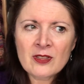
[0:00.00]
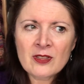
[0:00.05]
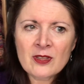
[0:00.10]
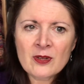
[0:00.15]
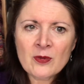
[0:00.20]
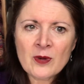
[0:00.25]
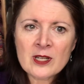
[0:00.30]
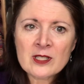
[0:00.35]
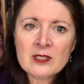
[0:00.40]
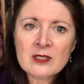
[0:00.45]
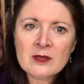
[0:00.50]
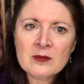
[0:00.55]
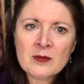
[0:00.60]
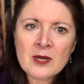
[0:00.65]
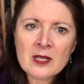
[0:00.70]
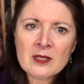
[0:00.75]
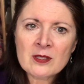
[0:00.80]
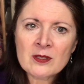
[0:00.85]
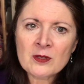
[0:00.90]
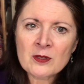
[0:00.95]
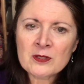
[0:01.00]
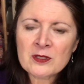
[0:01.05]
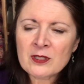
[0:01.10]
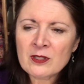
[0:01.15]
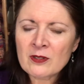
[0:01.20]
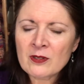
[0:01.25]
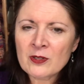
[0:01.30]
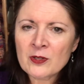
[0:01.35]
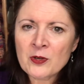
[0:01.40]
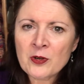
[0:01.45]
the Western Mount,
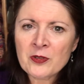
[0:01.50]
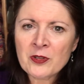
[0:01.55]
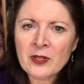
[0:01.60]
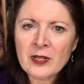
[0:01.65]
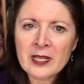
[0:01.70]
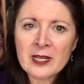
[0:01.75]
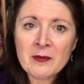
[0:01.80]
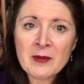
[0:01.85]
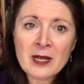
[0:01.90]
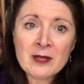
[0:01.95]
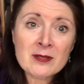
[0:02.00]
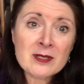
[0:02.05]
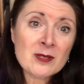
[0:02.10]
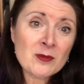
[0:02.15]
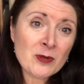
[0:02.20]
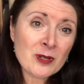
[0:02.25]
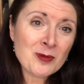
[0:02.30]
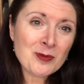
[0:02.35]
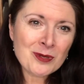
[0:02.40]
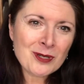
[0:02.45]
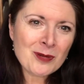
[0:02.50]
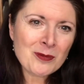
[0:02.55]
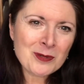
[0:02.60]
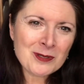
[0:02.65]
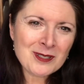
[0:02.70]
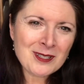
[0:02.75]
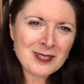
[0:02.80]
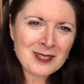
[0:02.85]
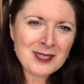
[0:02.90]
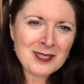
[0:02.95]
North, North Carolina mountains and want to put
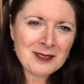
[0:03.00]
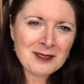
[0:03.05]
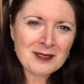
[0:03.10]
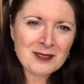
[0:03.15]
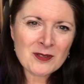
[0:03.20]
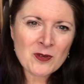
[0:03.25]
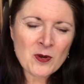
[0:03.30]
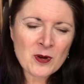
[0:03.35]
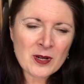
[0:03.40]
up with knitting,